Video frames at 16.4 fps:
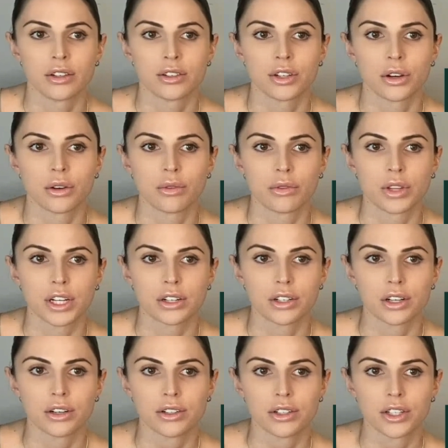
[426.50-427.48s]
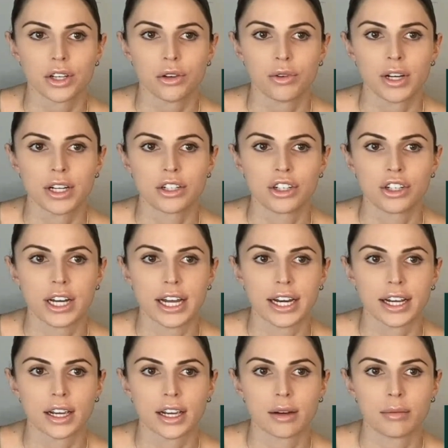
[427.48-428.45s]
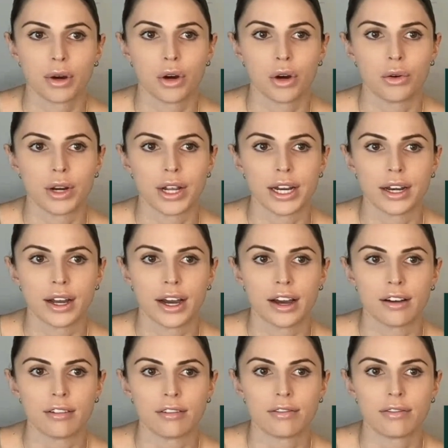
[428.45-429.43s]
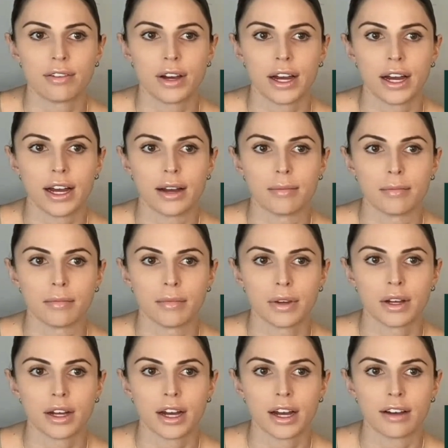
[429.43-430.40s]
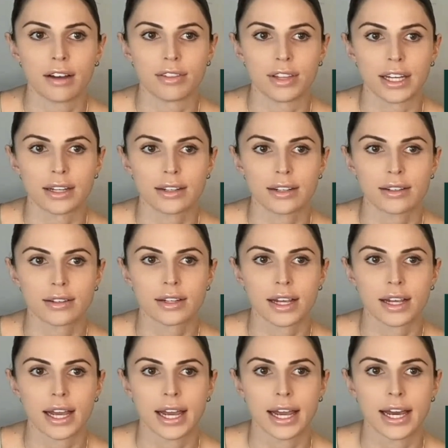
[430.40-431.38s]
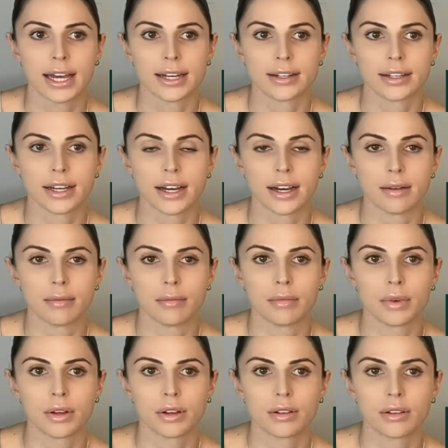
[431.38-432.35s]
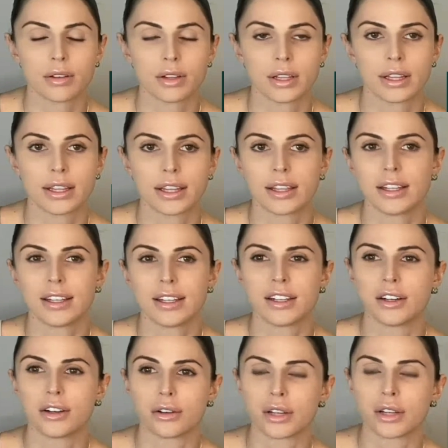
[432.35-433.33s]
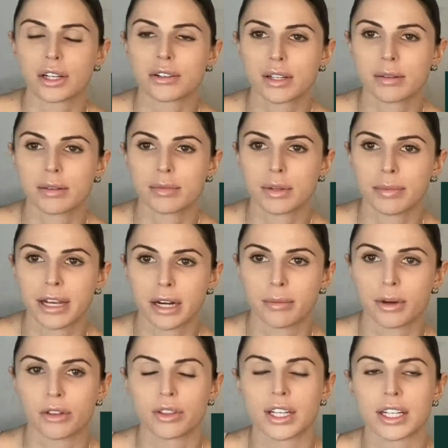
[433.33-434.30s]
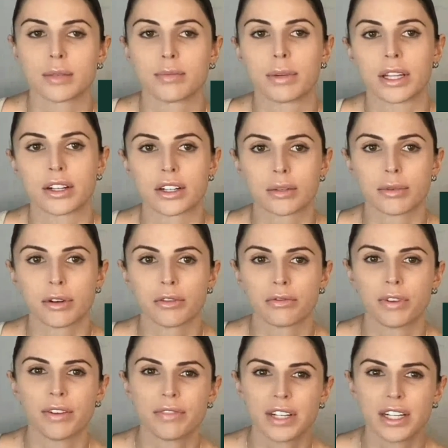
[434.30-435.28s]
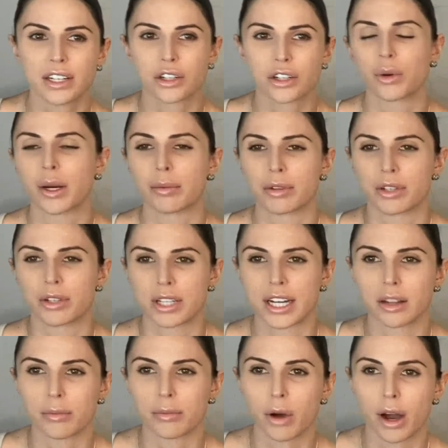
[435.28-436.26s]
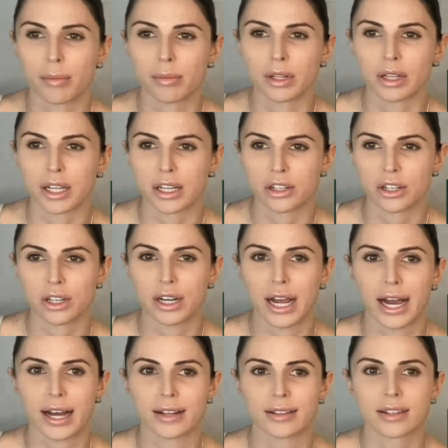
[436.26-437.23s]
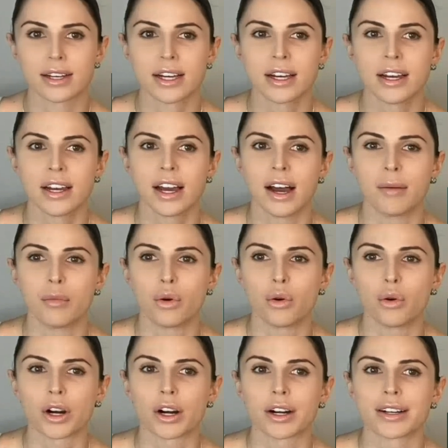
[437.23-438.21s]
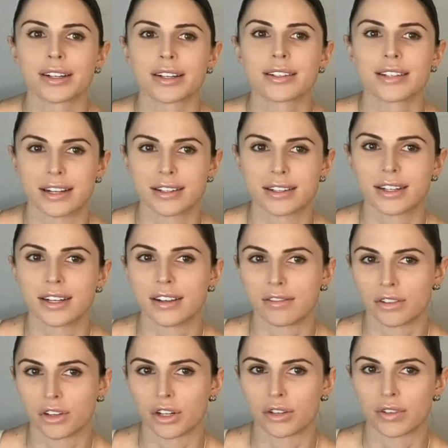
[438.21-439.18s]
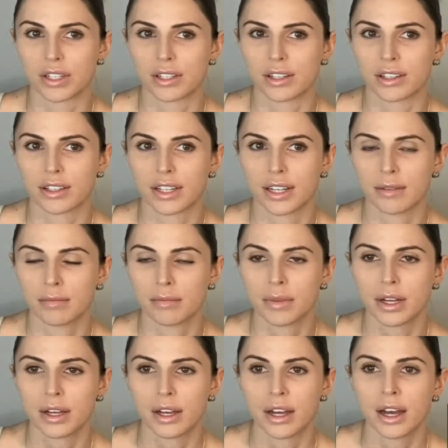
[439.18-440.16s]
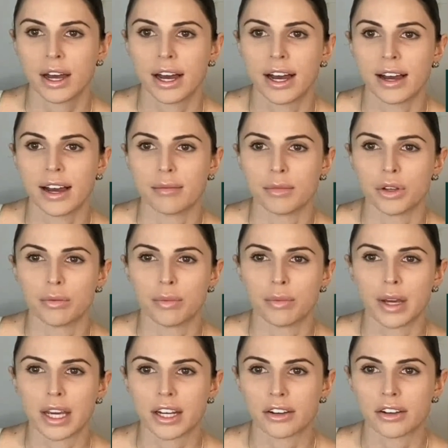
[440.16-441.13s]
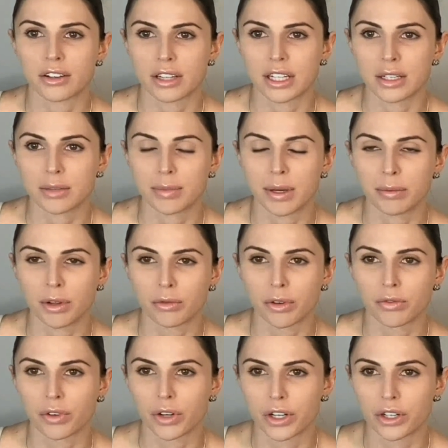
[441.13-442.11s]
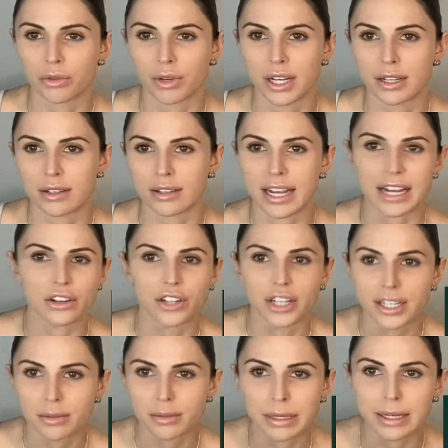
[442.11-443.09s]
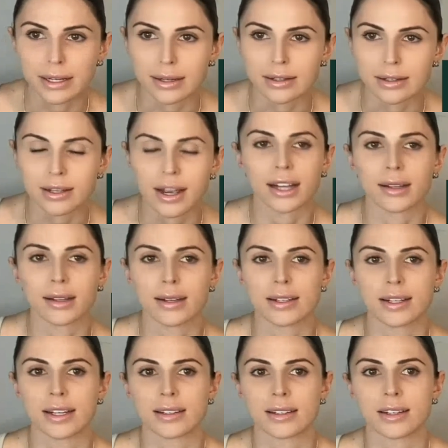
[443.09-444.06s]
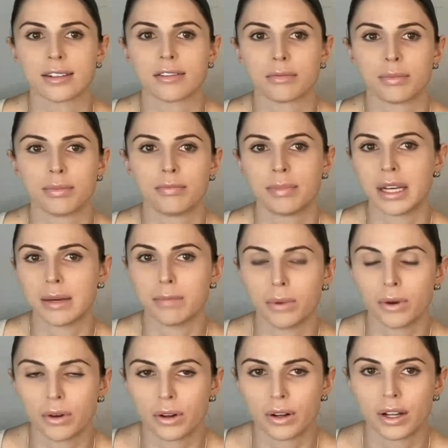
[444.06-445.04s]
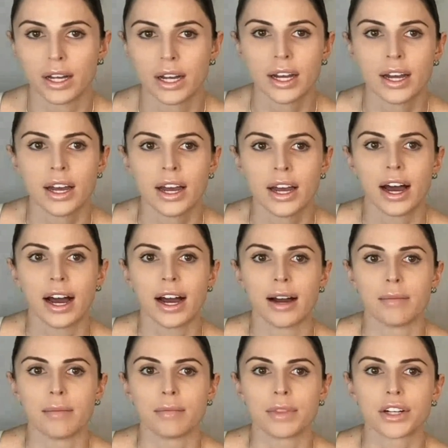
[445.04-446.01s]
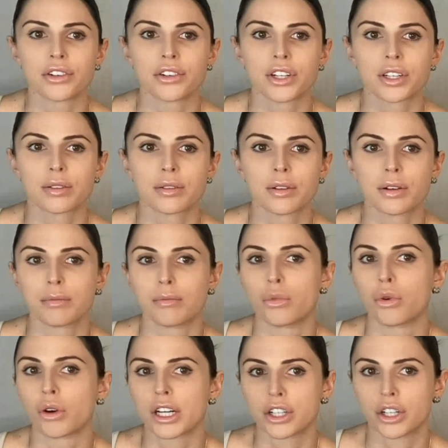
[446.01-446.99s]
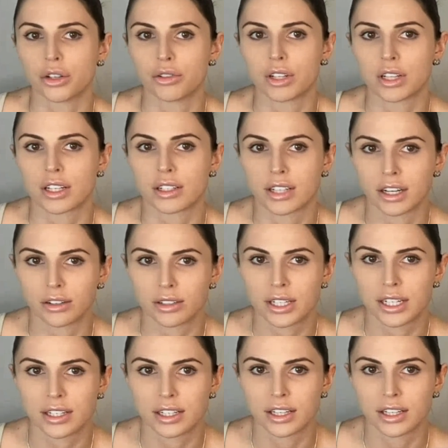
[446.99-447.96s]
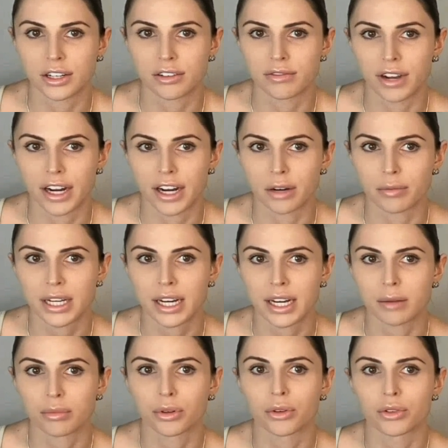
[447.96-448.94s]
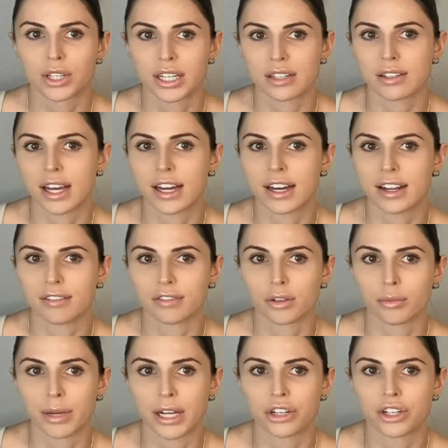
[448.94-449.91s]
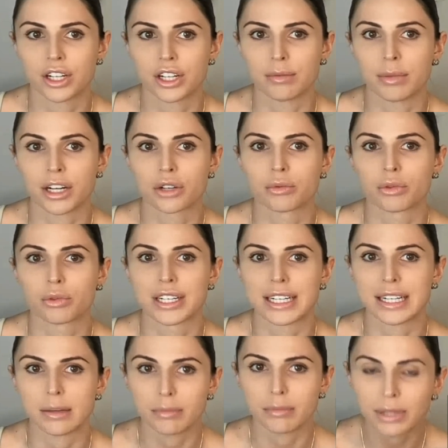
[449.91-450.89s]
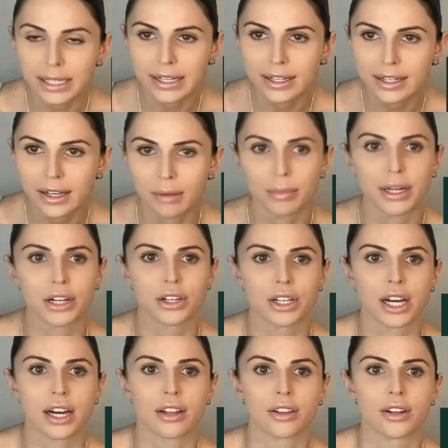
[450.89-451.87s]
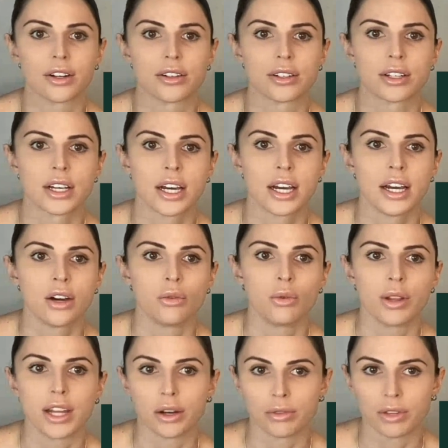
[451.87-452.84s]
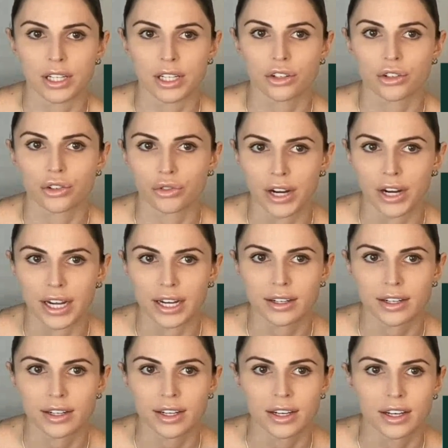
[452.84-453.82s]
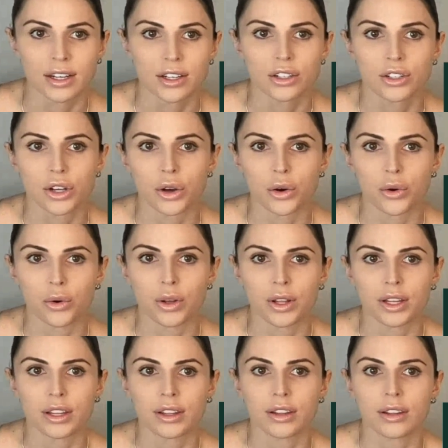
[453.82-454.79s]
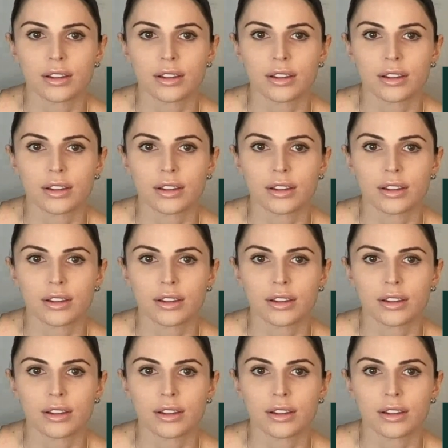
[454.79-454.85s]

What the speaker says: So there's also a genetic component of this. And, there's some debate about this, but there's about 15 to 20% of the population has a more sensitive nervous system. You may hear these people referred to as HSPs, highly sensitive people. They're just more attuned to the subtleties in their environment and process that information much more deeply compared to others without this trait. So